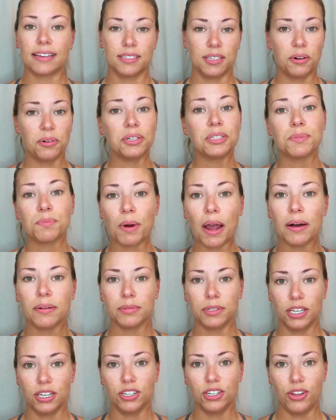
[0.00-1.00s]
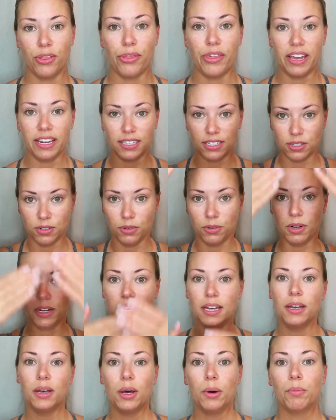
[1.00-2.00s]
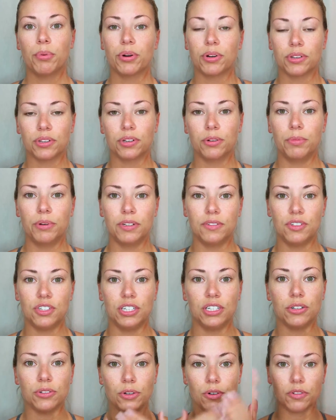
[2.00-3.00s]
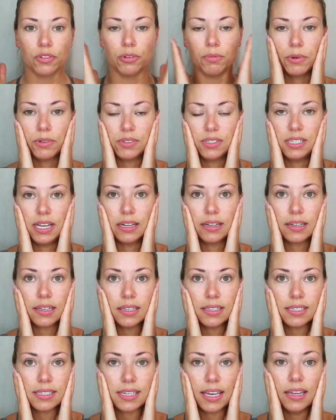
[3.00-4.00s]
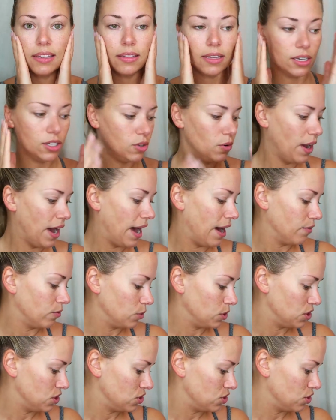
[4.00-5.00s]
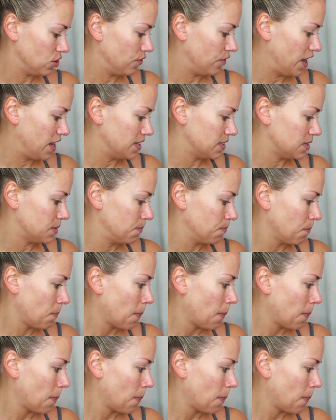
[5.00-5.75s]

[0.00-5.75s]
So it's probably a good thing to put a little bit of shield over the most delicate skin that you have, which is your base.